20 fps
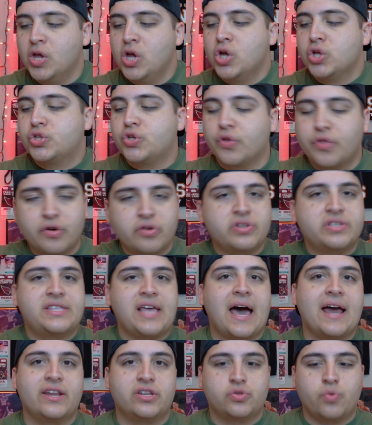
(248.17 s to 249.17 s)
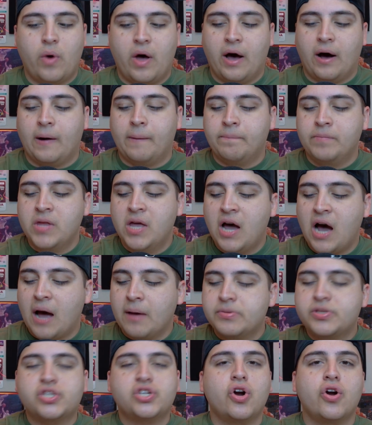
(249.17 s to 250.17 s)
So there's that as well.
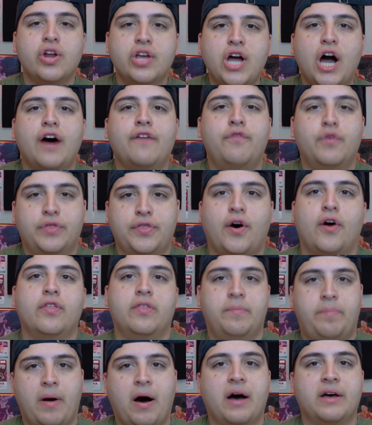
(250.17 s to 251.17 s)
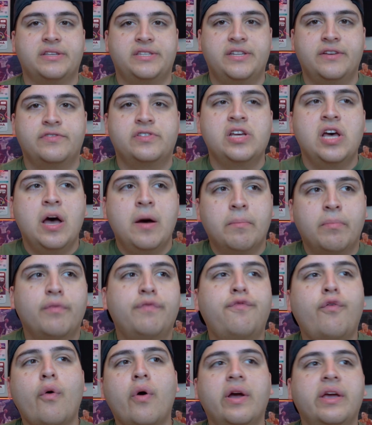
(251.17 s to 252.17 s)
I'm starting off with all the positives
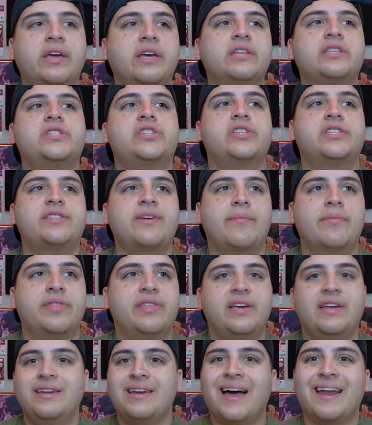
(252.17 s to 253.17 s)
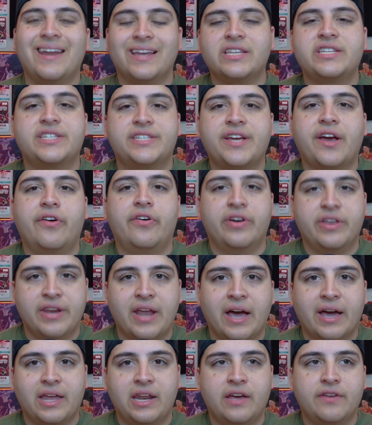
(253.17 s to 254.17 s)
before I get to some of the, not necessarily
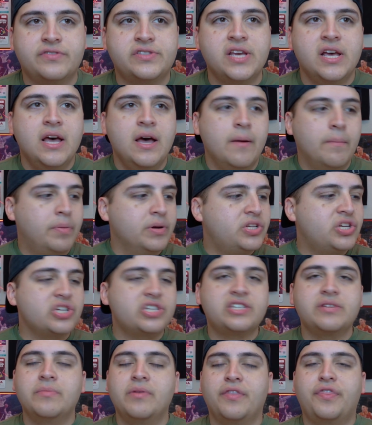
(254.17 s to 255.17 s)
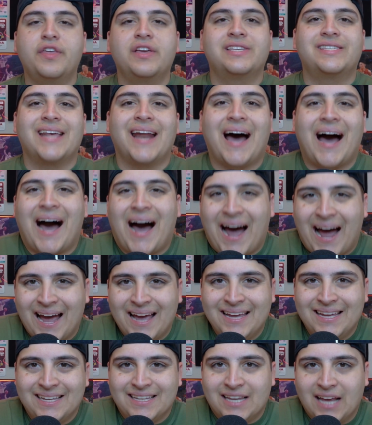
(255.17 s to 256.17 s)
negatives, but just some of the things that
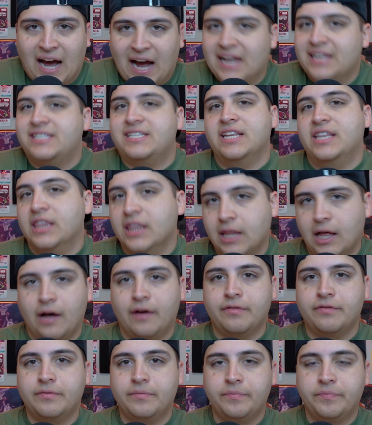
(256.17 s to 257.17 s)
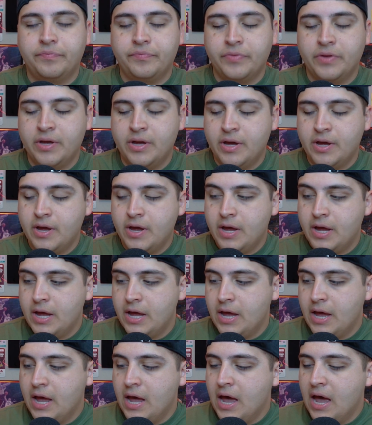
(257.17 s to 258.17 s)
I didn't love.
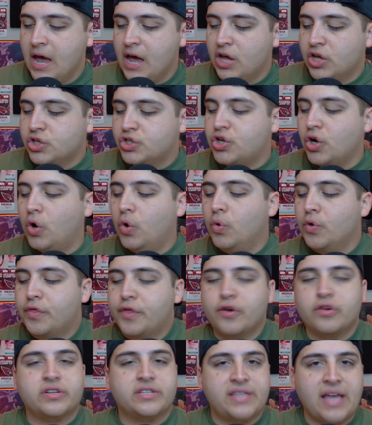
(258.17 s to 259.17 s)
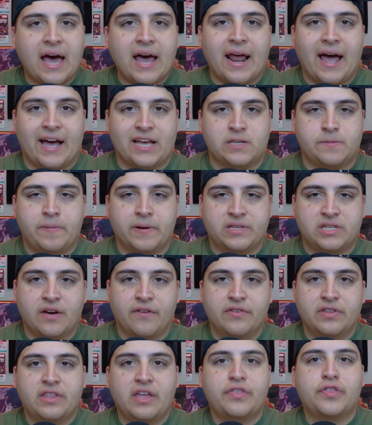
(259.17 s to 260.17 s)
So there's that aspect of
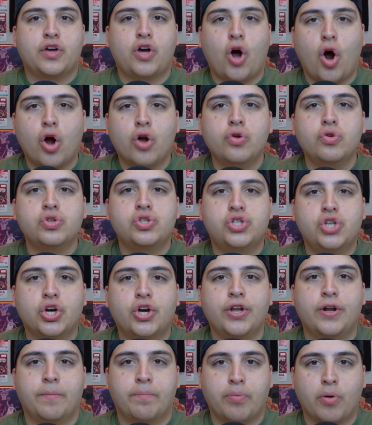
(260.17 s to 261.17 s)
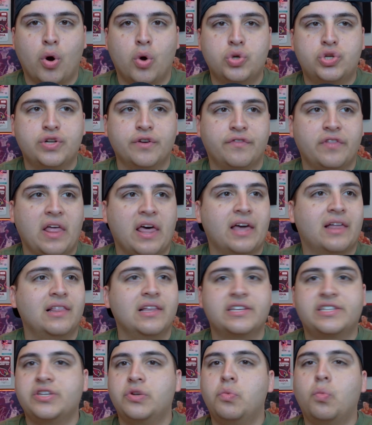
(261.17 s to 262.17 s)
it, that the Cardinals took an approach of
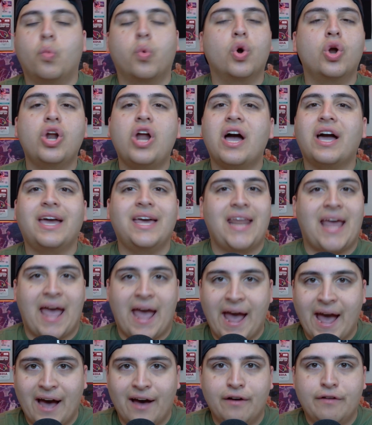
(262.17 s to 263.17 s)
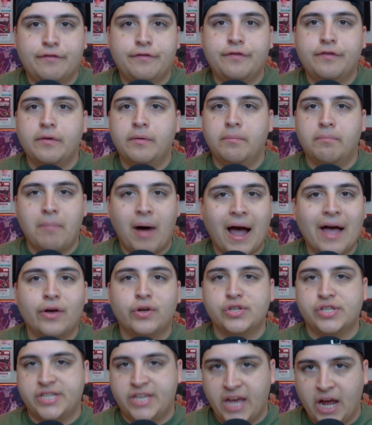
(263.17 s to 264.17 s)
listen, we're not going to have
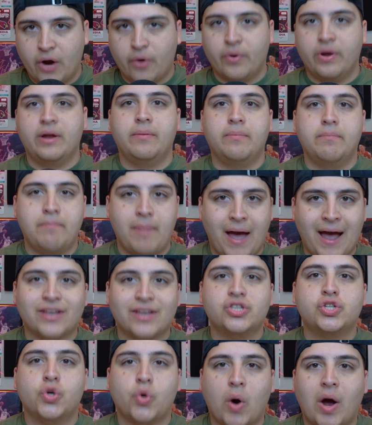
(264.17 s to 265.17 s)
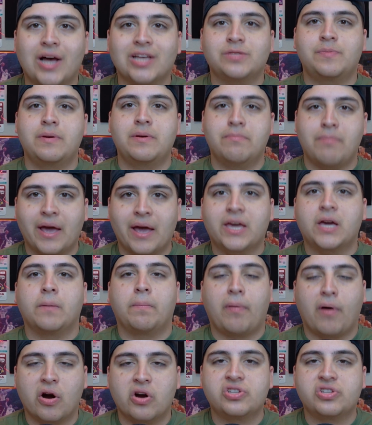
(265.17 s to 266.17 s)
Myles Garrett, Max Crosby, Micah
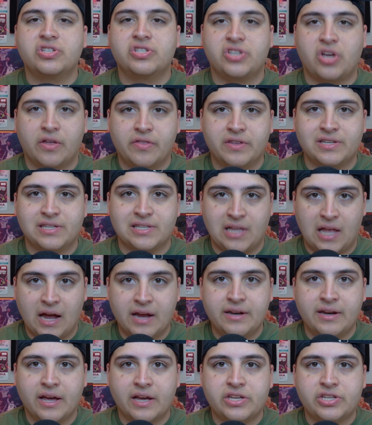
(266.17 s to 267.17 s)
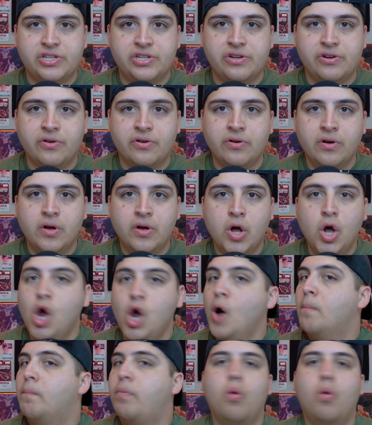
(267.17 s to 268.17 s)
Parsons on this line next year,
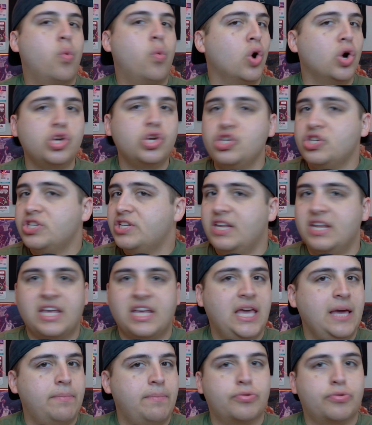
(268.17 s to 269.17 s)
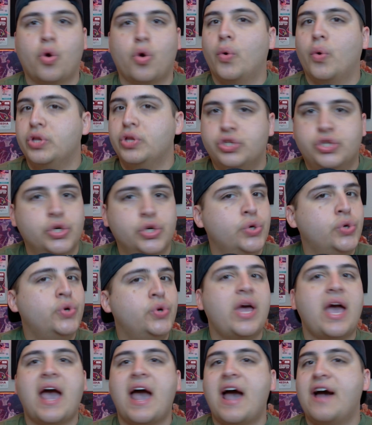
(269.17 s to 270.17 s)
but we're just going to keep throwing
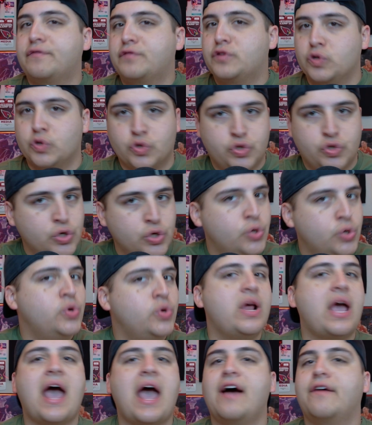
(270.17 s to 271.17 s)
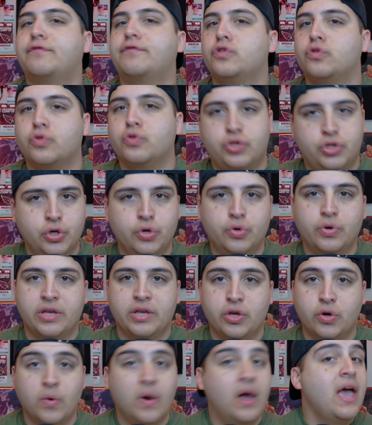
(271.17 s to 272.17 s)
dude after dude after dude at
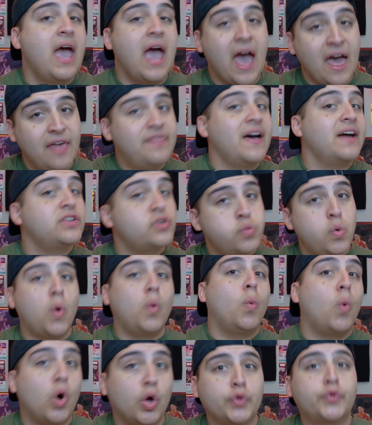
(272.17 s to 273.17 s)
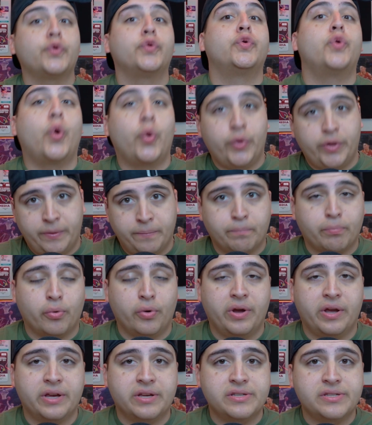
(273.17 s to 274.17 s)
you. And that's what Walter Nolan
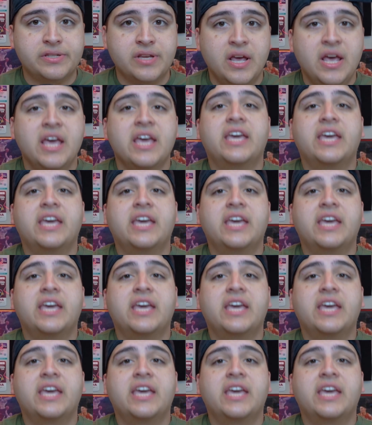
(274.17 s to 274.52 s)
brings.